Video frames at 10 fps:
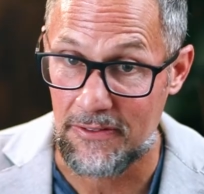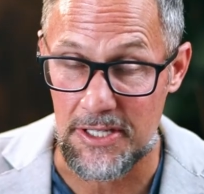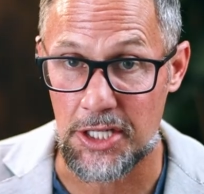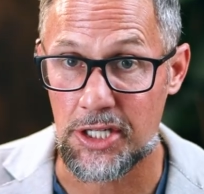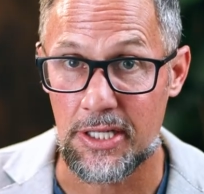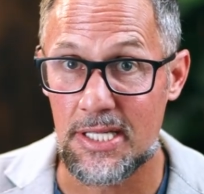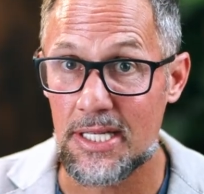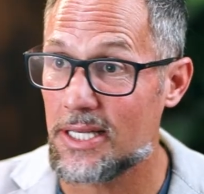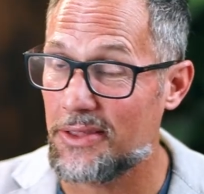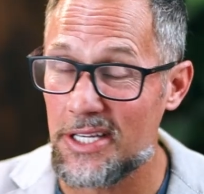a physician
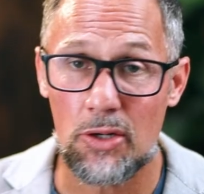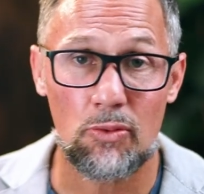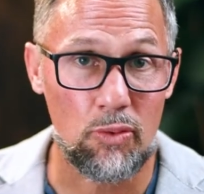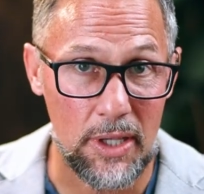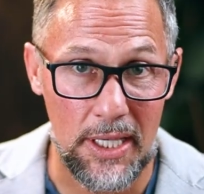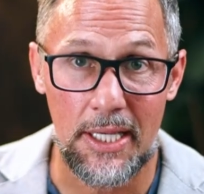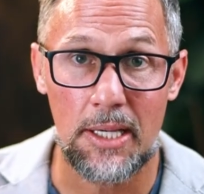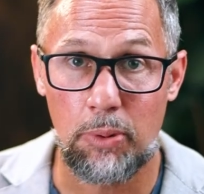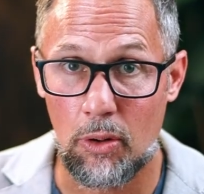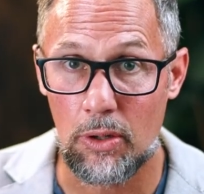assistant, these are really
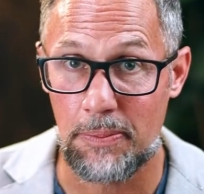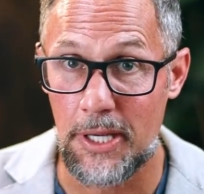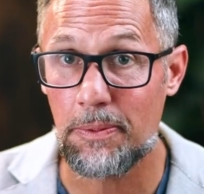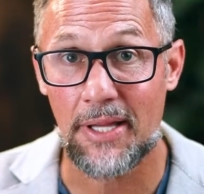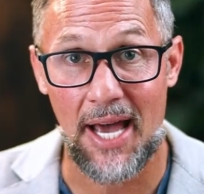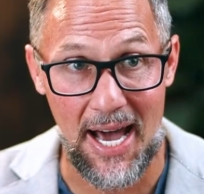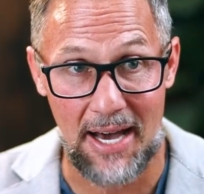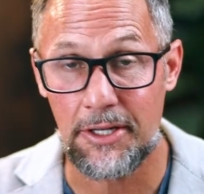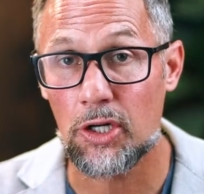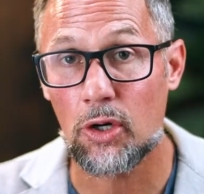important people to
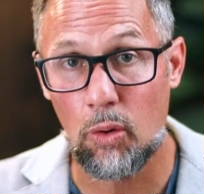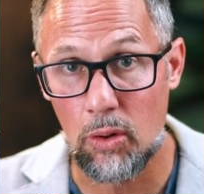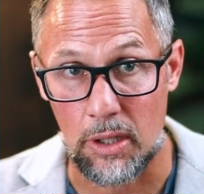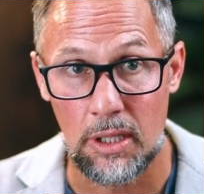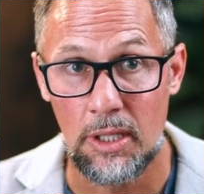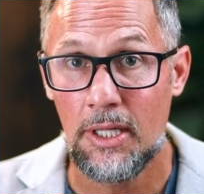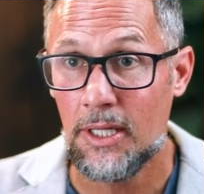have in your corner.